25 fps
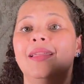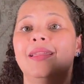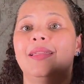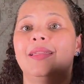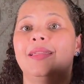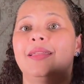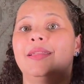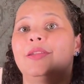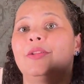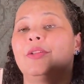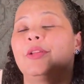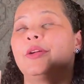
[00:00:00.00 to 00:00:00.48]

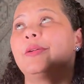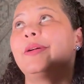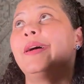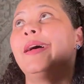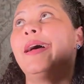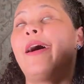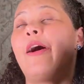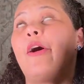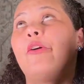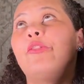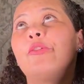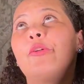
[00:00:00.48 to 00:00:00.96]
You know,
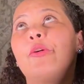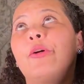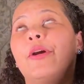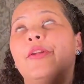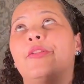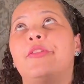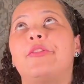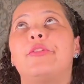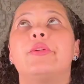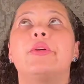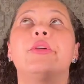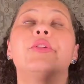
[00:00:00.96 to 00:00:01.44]
of
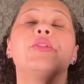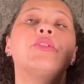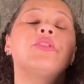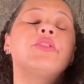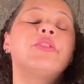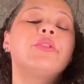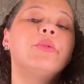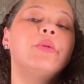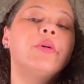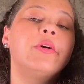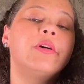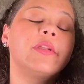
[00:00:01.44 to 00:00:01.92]
course, you're
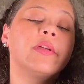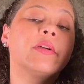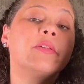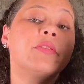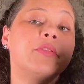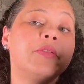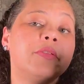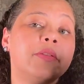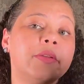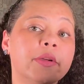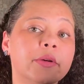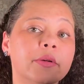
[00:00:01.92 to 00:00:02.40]
still gonna
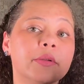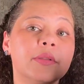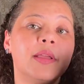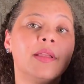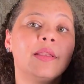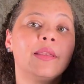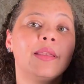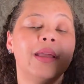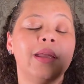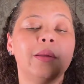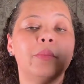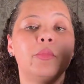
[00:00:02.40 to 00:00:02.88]
feel the
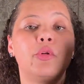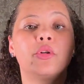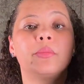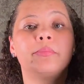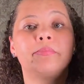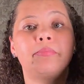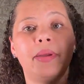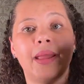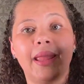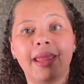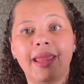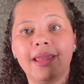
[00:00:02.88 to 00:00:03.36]
labor
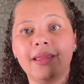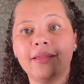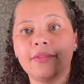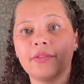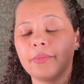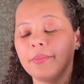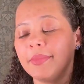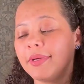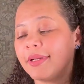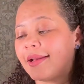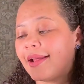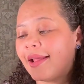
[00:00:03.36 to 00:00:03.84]
pains,
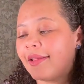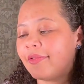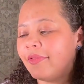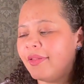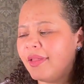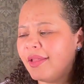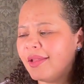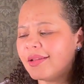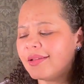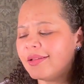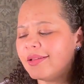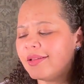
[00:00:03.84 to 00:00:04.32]
but I
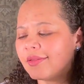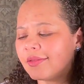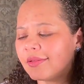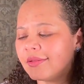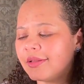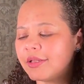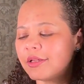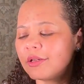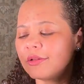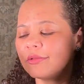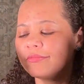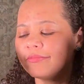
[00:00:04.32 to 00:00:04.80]
think this
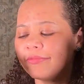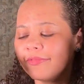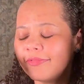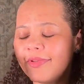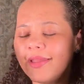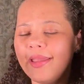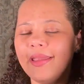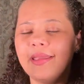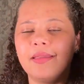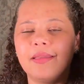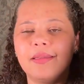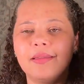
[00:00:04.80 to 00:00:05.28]
little
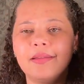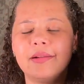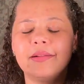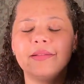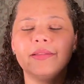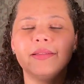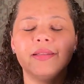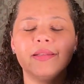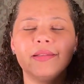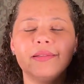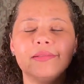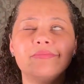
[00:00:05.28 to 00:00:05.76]
thing here
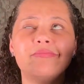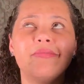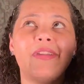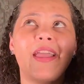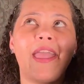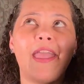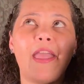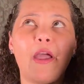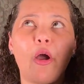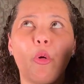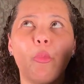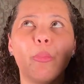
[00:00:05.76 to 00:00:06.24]
did
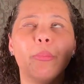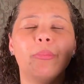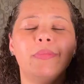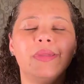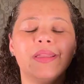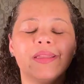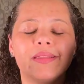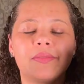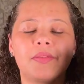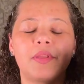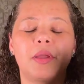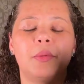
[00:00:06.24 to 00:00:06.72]
help
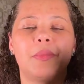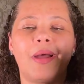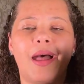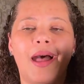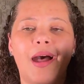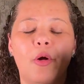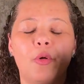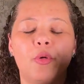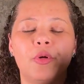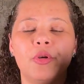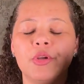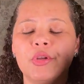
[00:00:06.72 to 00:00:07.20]
me
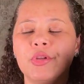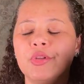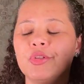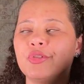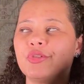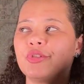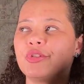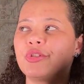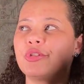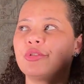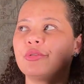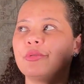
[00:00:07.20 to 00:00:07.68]
somehow
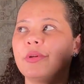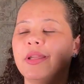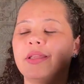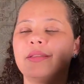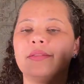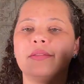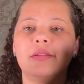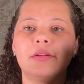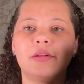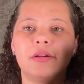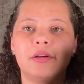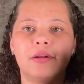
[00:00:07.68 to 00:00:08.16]
to
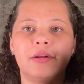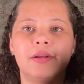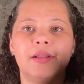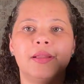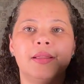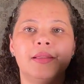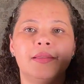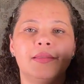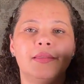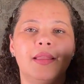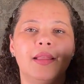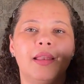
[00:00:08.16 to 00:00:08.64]
endure
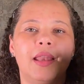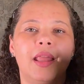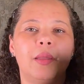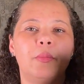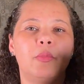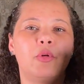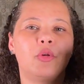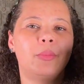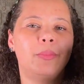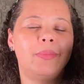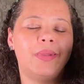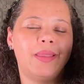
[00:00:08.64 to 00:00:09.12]
the
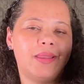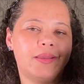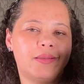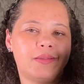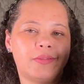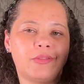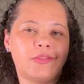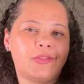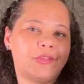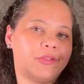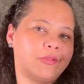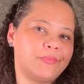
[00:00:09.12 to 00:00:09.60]
labor
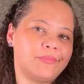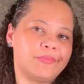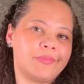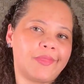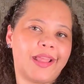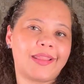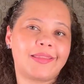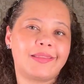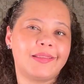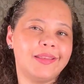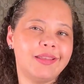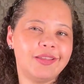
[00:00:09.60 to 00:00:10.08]
pains,
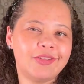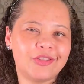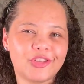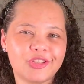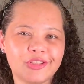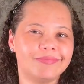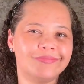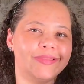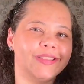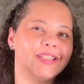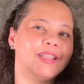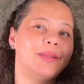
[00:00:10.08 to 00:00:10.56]
at least
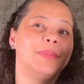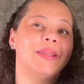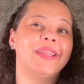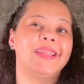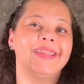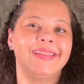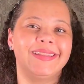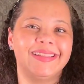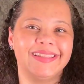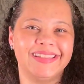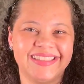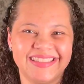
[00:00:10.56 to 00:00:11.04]
in the
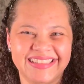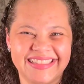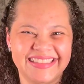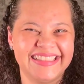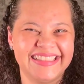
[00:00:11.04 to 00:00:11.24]
beginning.